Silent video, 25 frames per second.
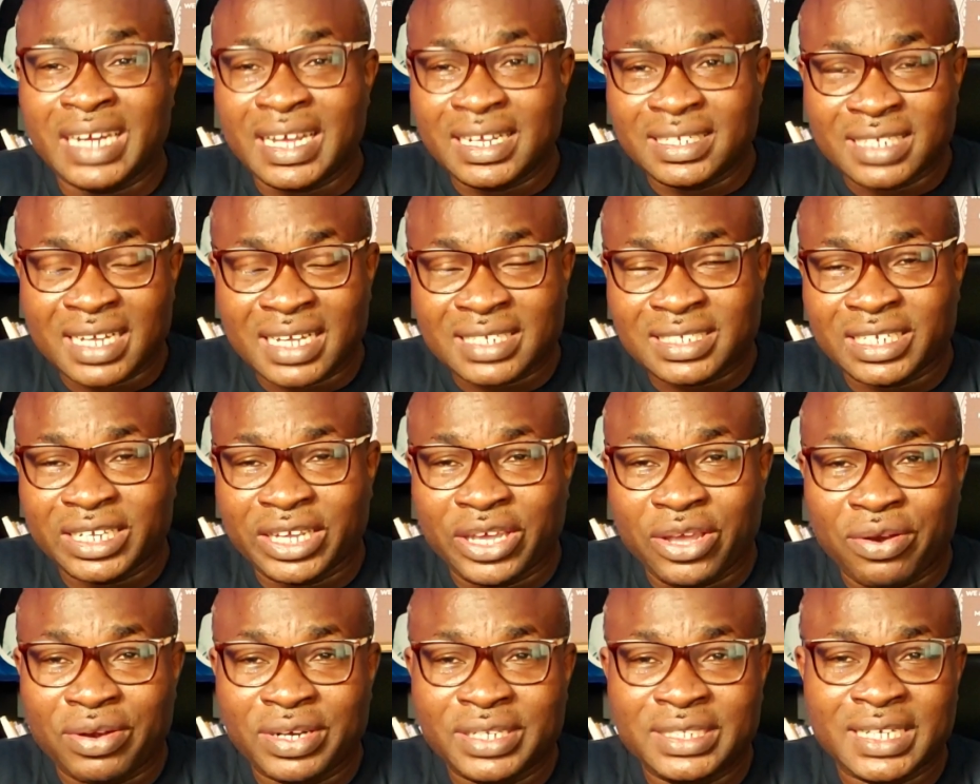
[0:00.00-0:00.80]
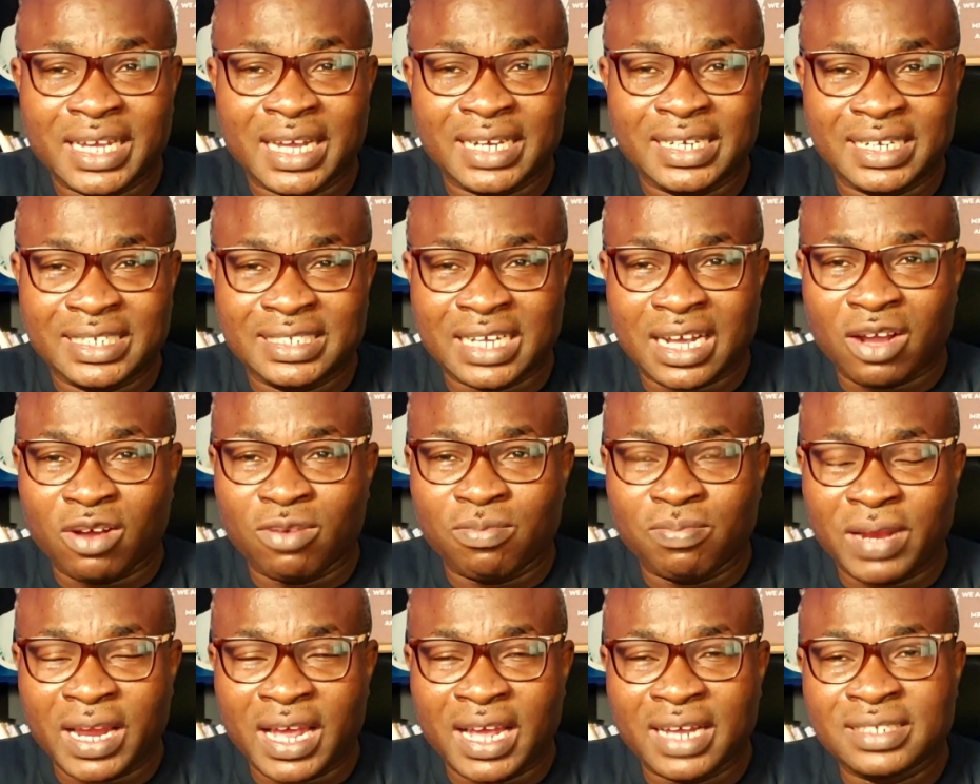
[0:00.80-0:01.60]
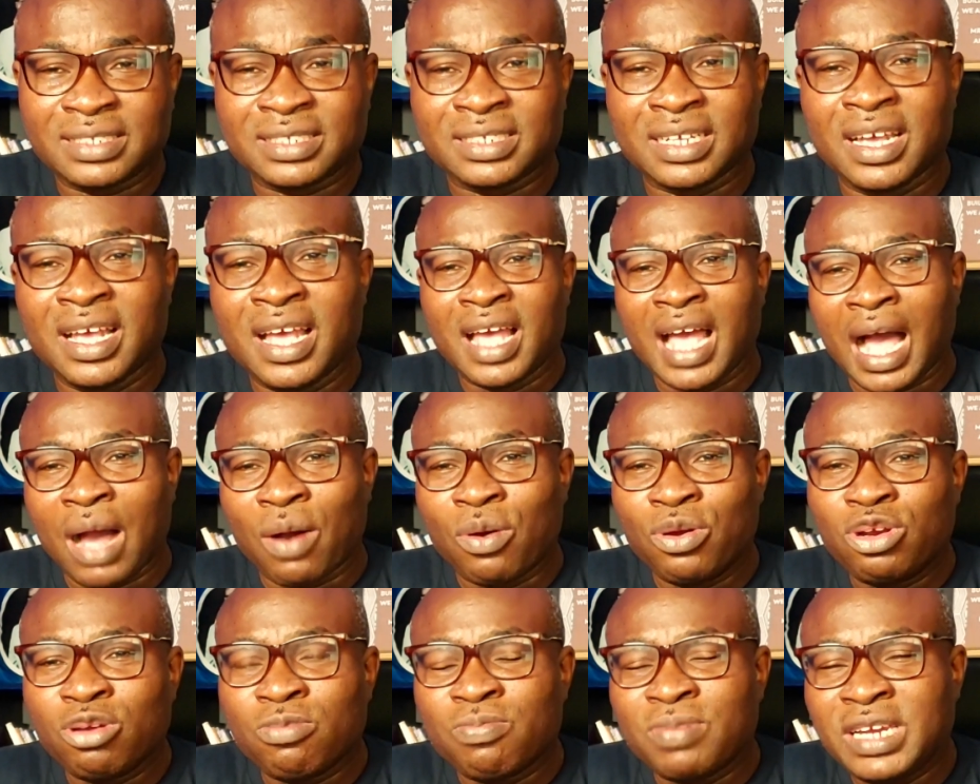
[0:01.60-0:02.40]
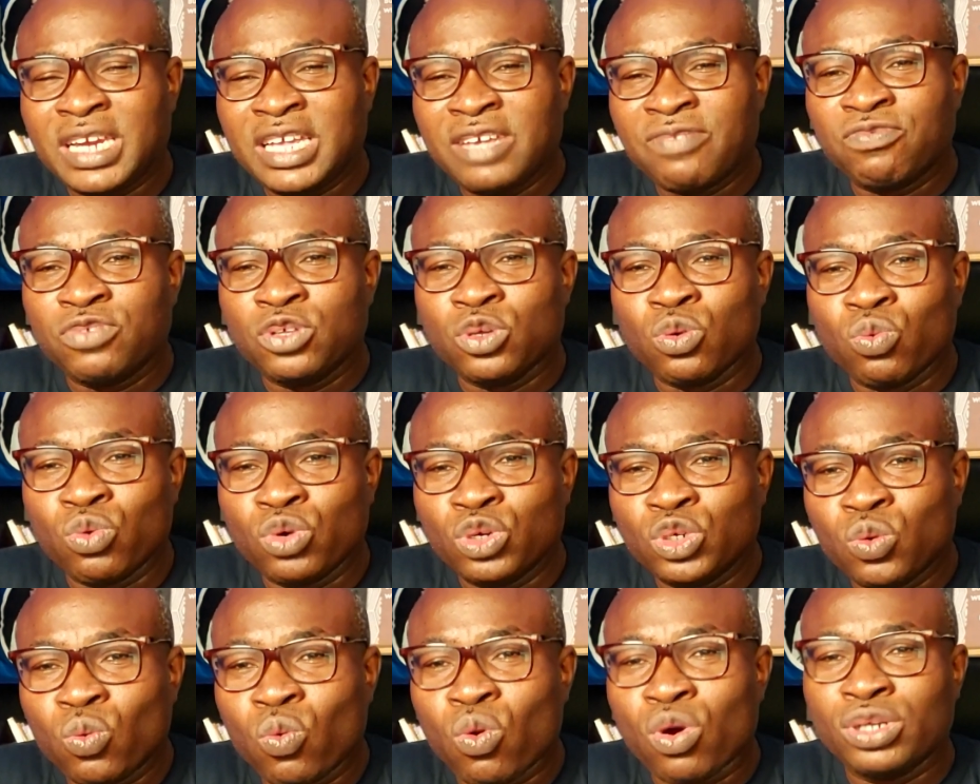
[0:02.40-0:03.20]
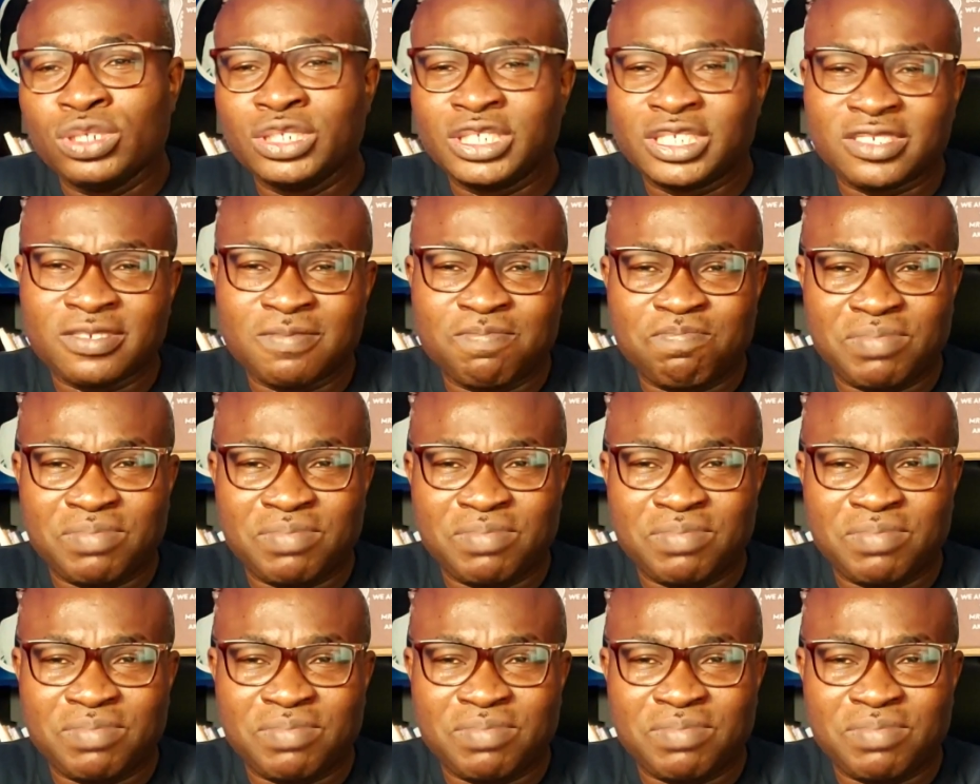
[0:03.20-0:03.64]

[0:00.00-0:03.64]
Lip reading: data security and data compliance. I want to believe you would want to